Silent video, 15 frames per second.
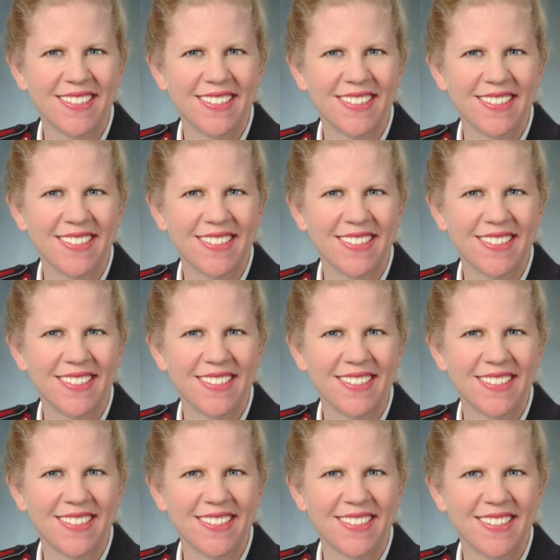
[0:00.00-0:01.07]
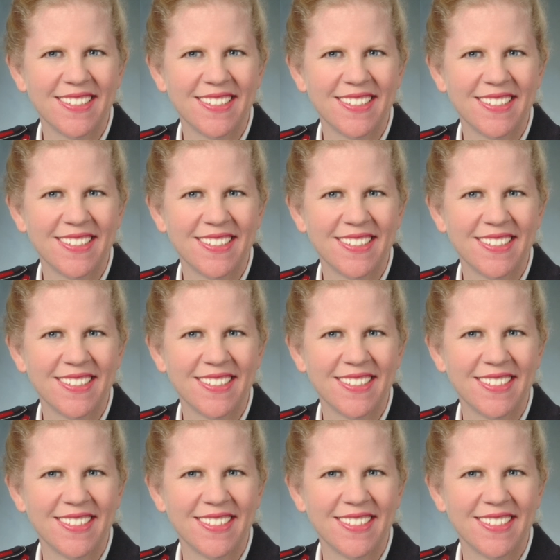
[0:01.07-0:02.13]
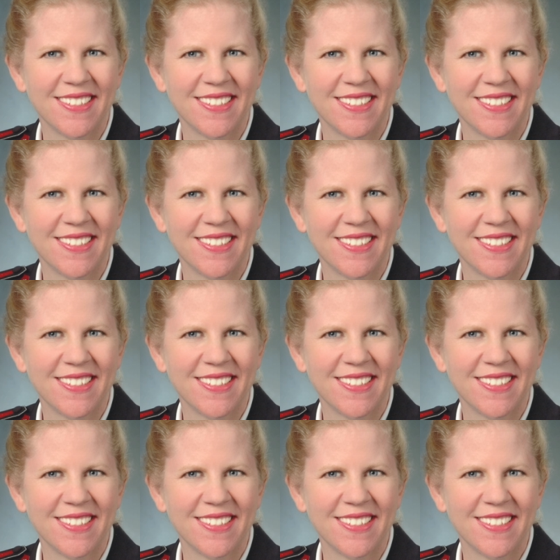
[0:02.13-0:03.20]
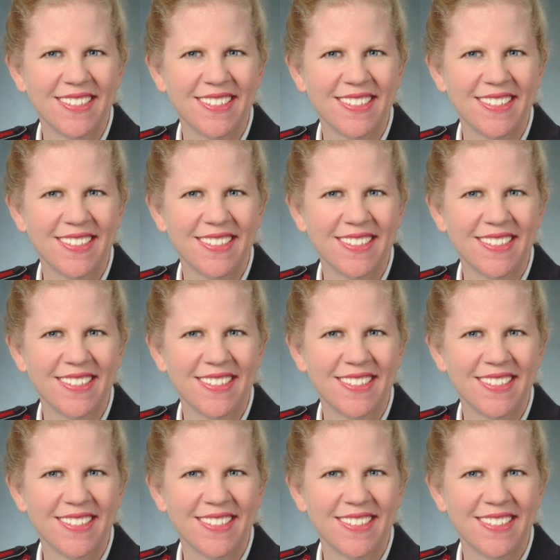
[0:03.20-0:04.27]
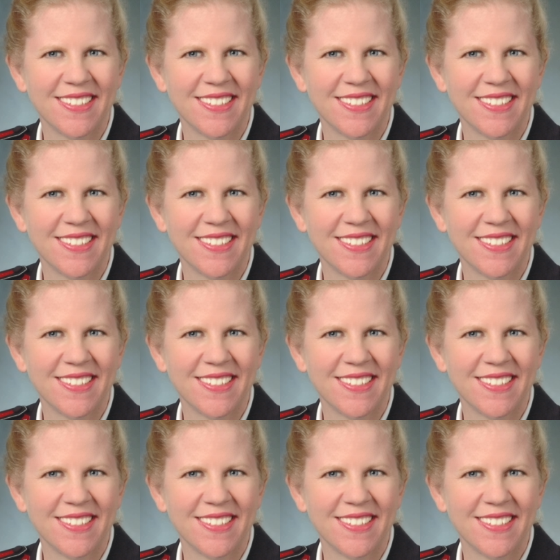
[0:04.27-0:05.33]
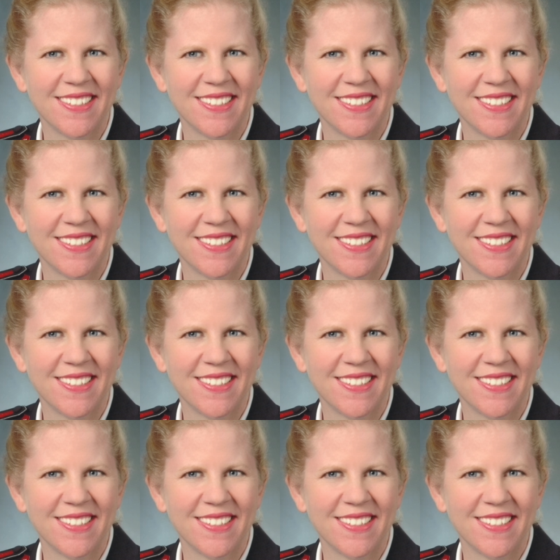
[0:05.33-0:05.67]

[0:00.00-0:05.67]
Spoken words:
[no speech]